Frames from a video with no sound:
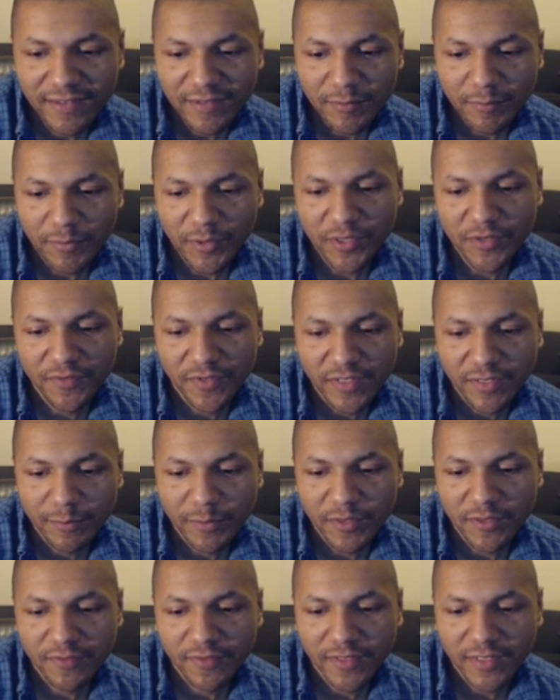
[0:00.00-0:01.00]
Perfect,
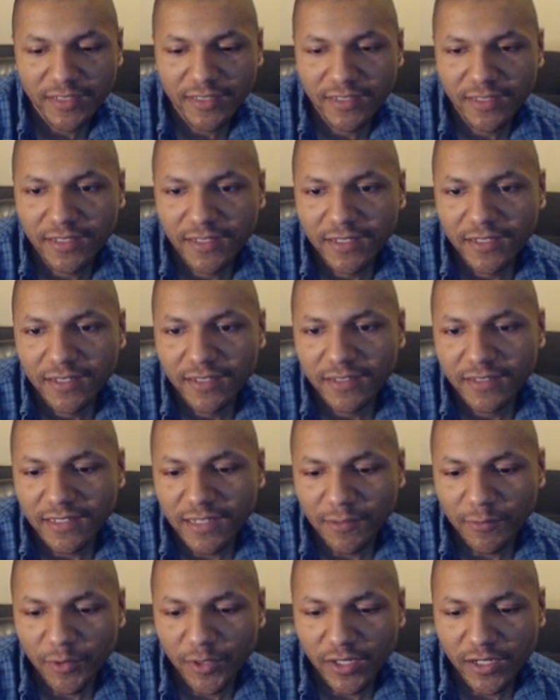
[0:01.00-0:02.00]
perfect. Yeah,
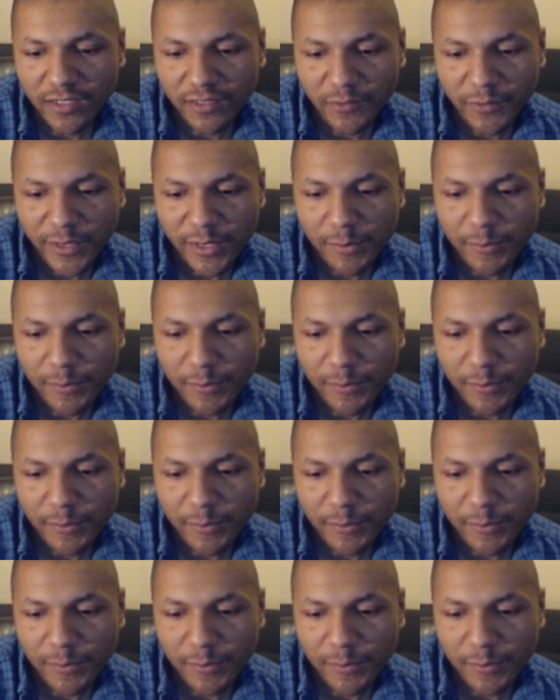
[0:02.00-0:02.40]
we're on quite